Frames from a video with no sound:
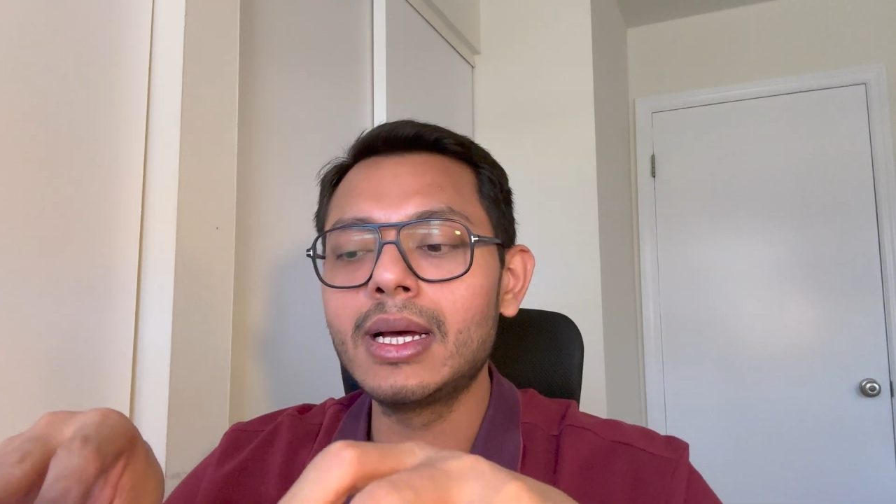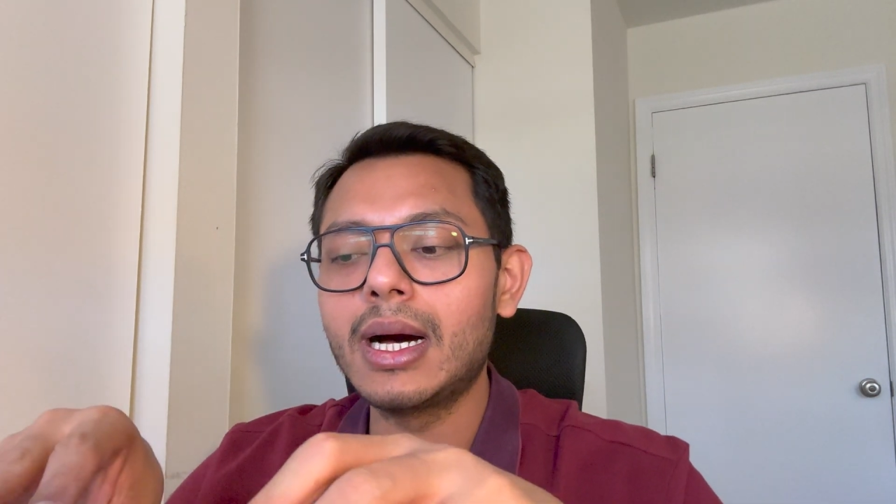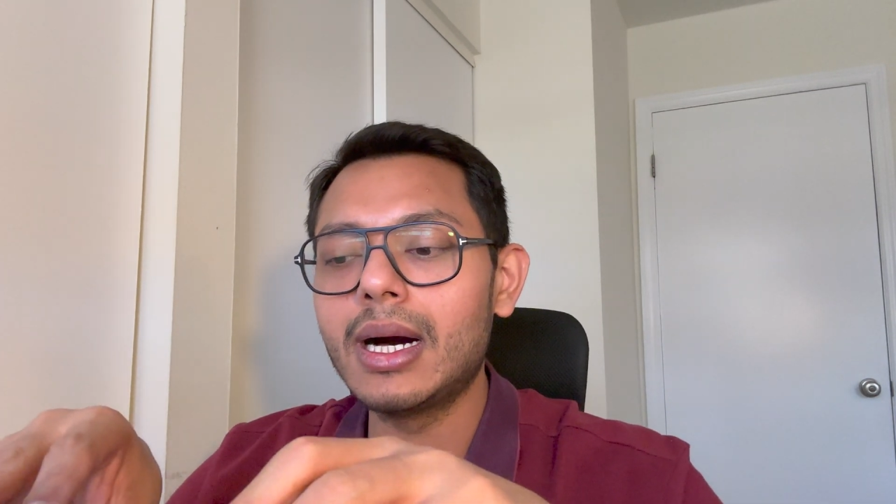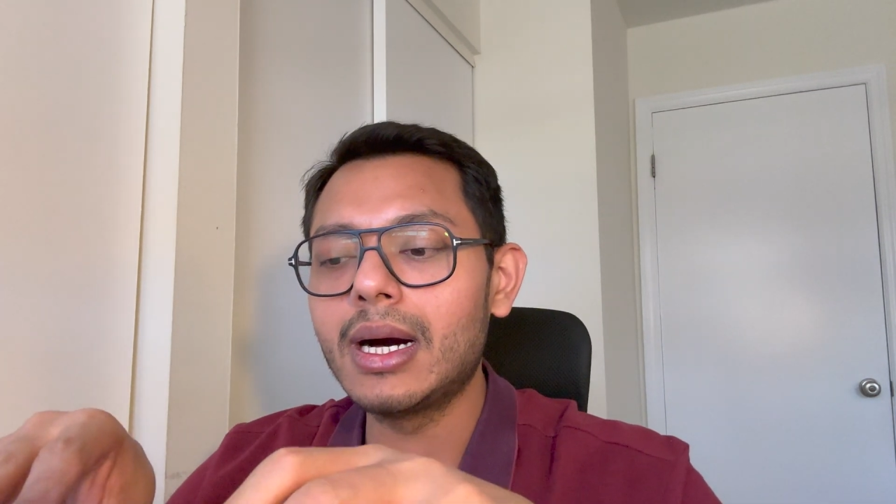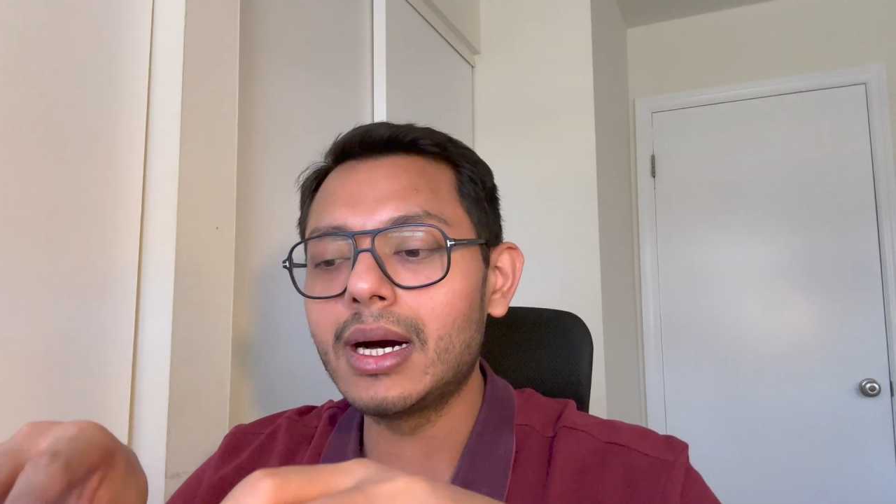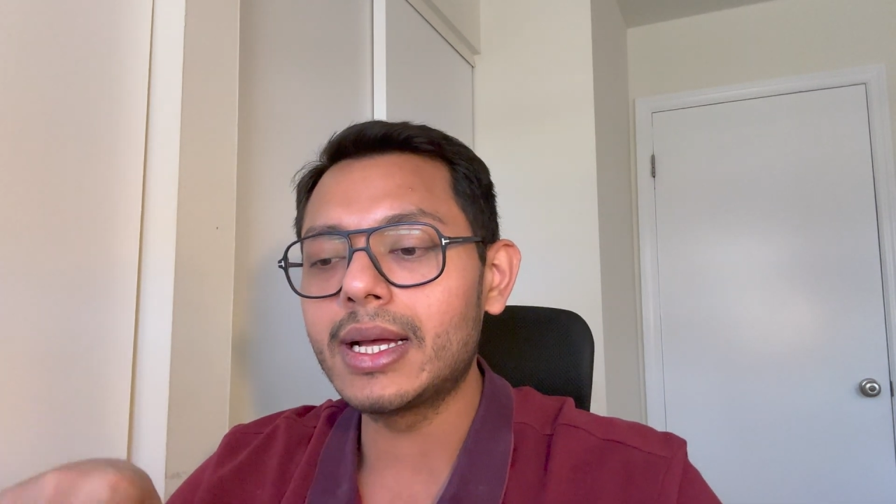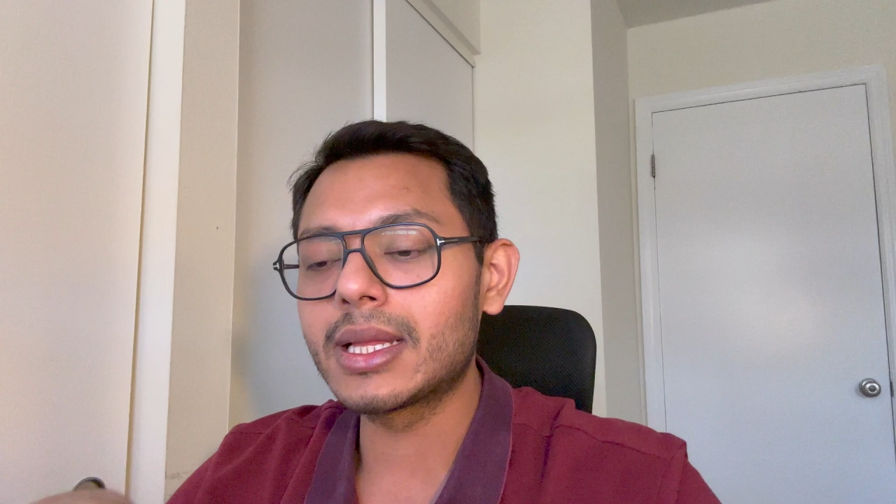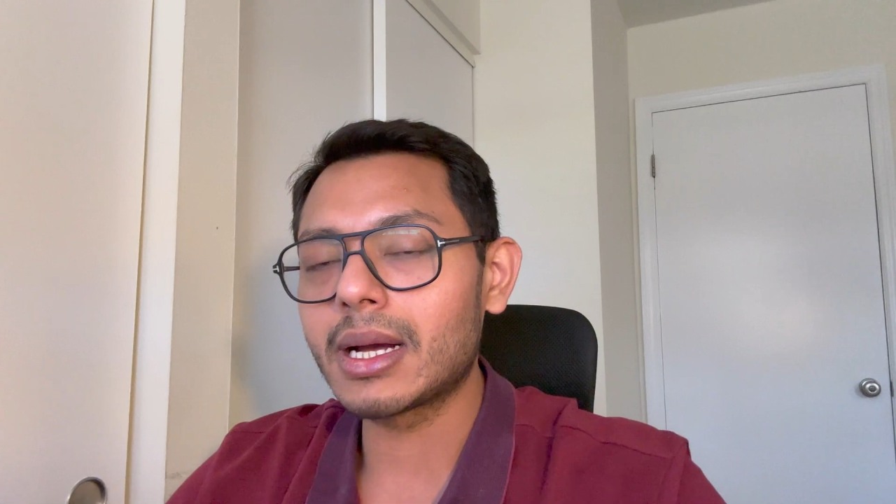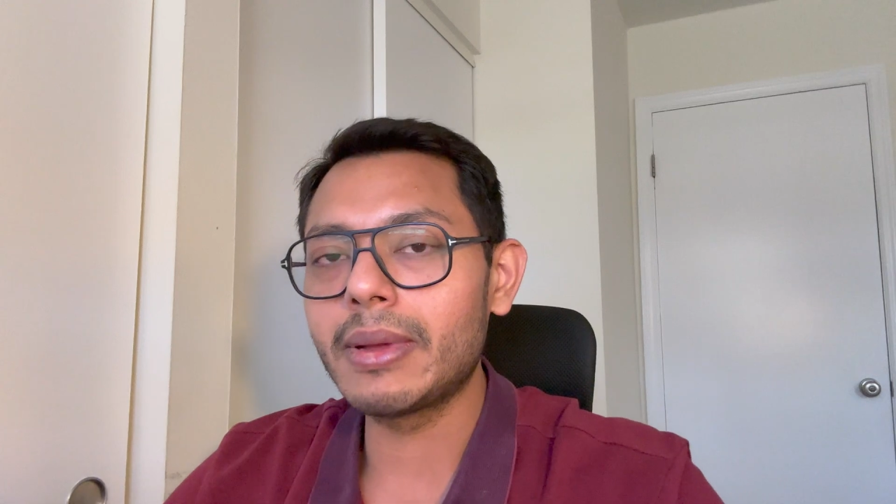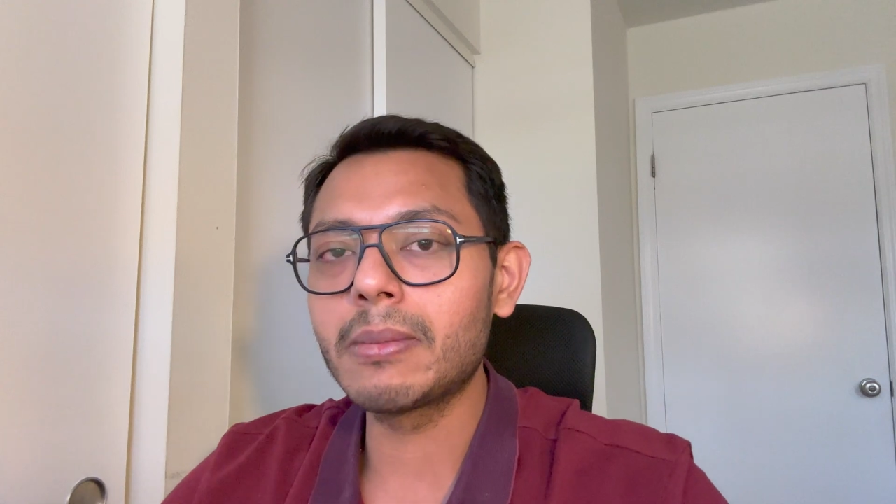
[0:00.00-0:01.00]
in the
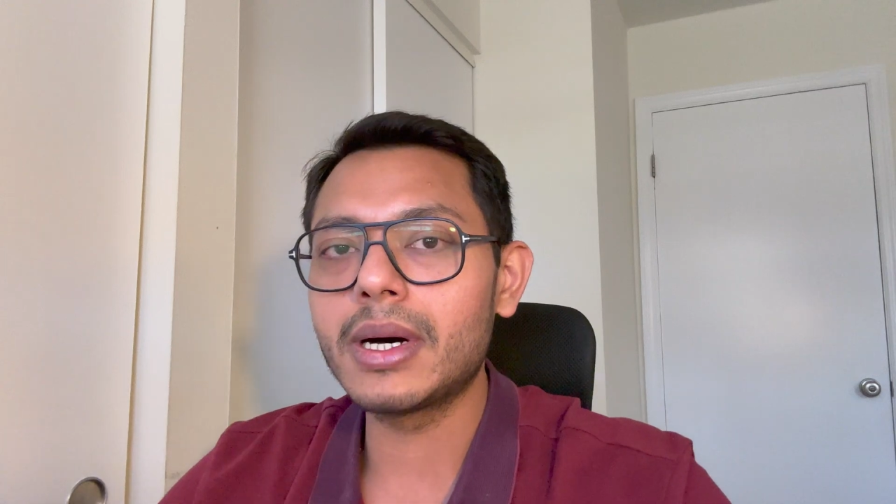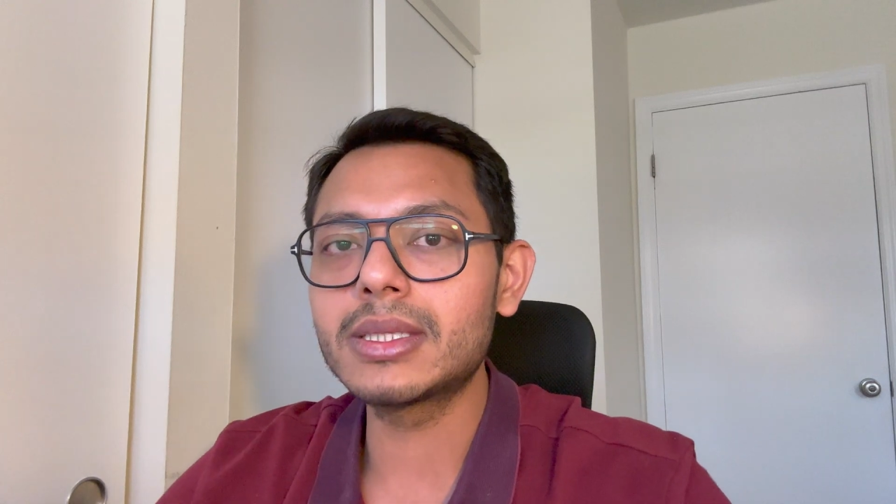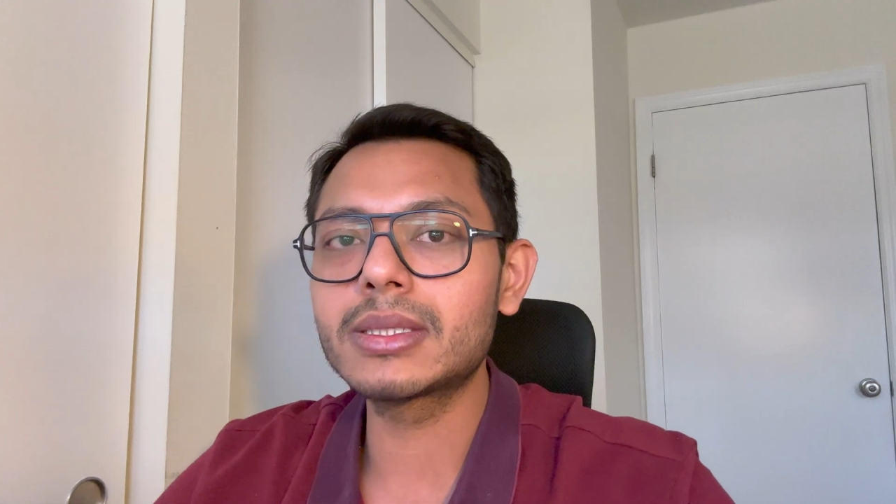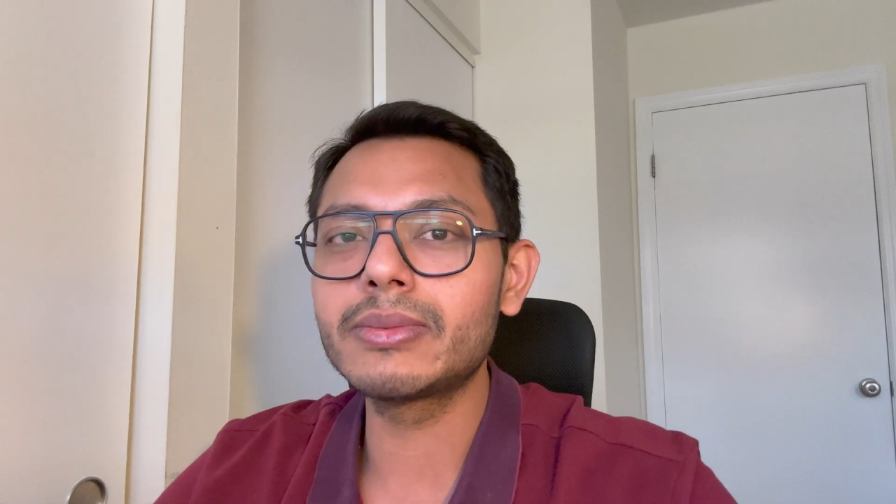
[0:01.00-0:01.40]
coming months,